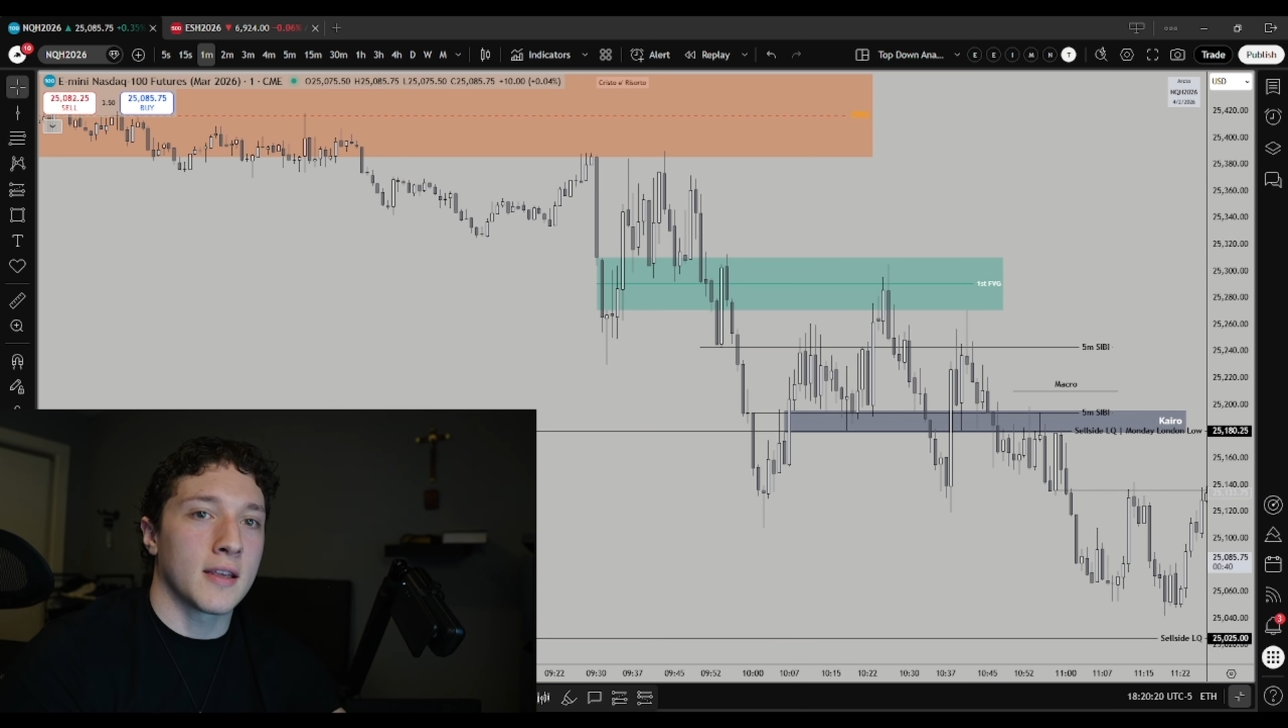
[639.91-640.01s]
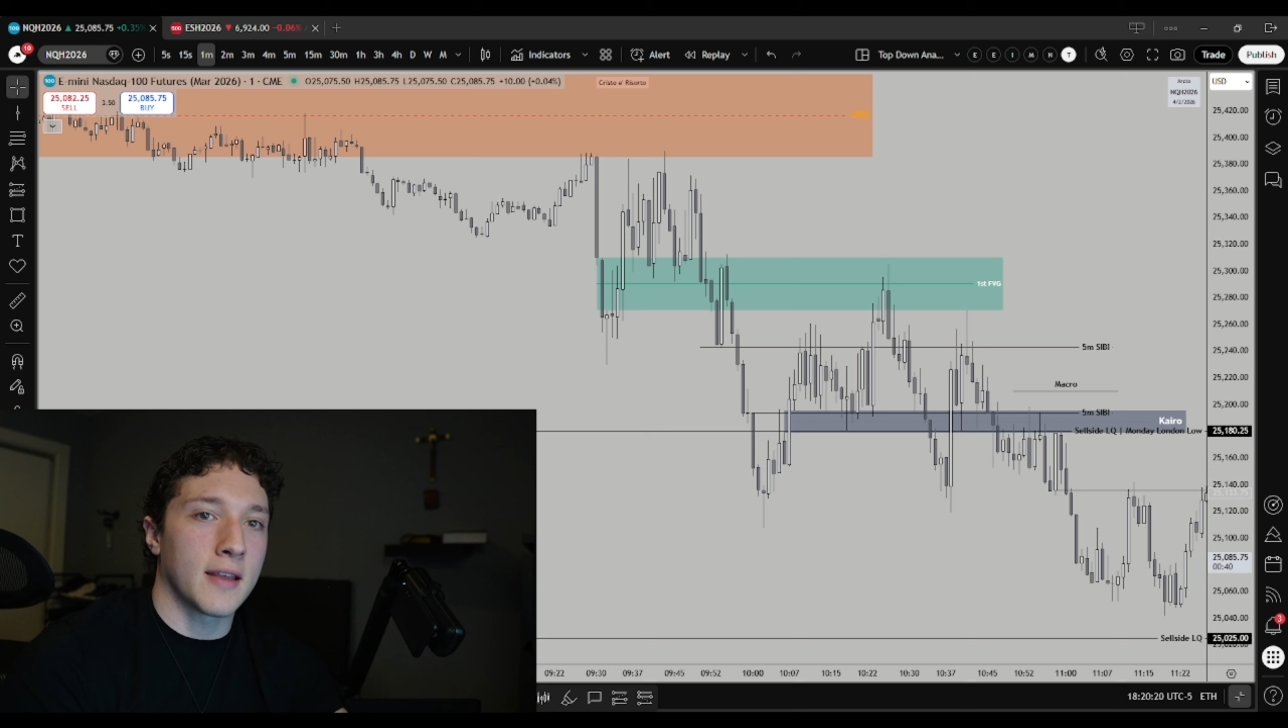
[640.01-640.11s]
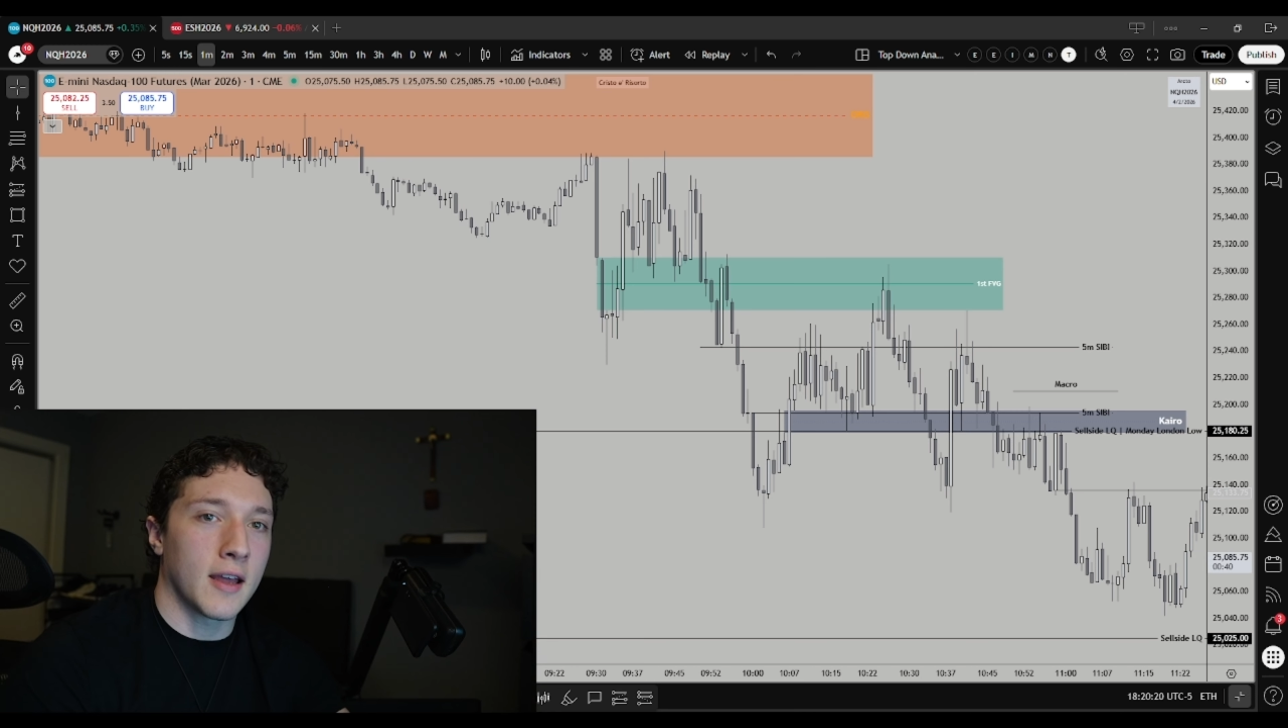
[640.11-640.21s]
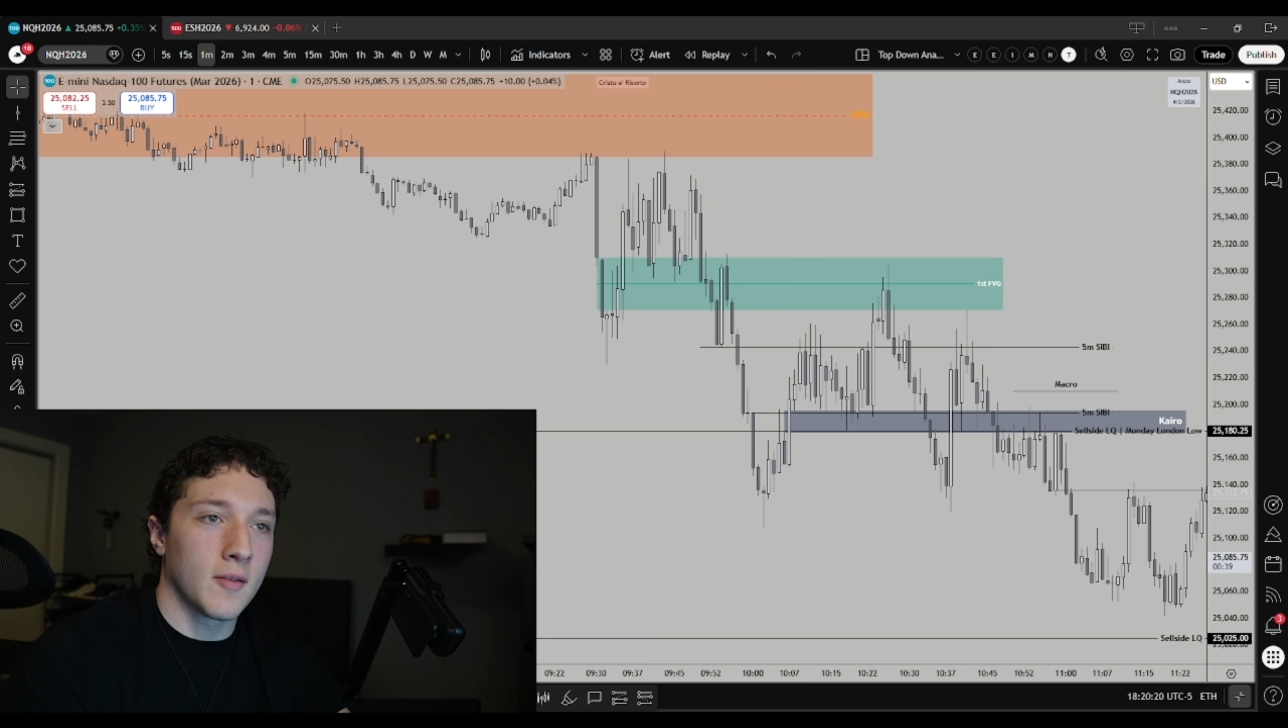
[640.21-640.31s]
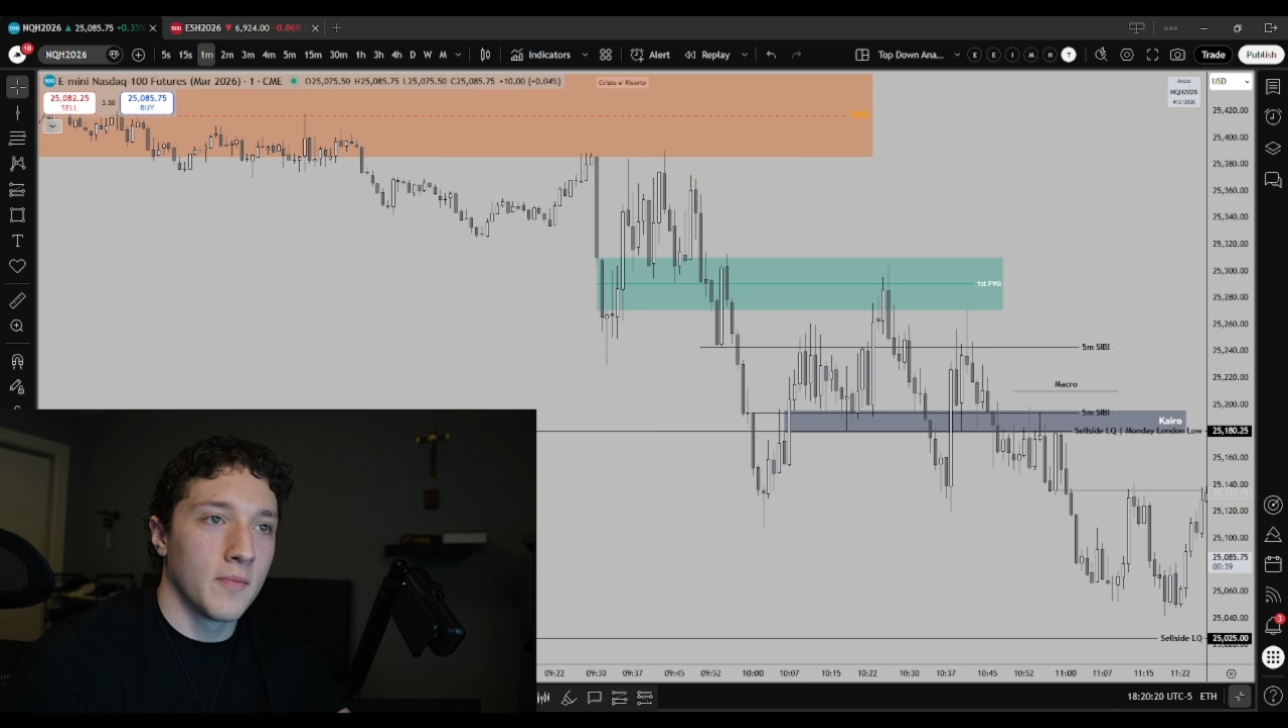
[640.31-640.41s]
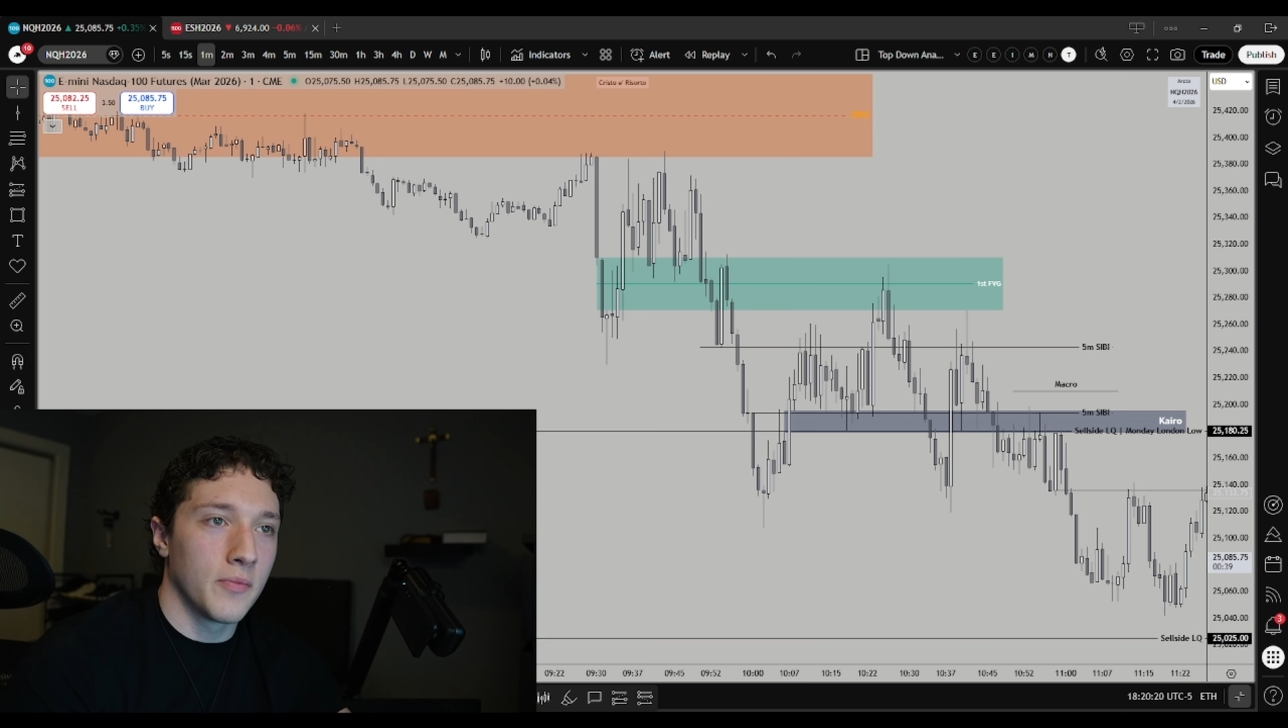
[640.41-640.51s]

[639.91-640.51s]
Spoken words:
that.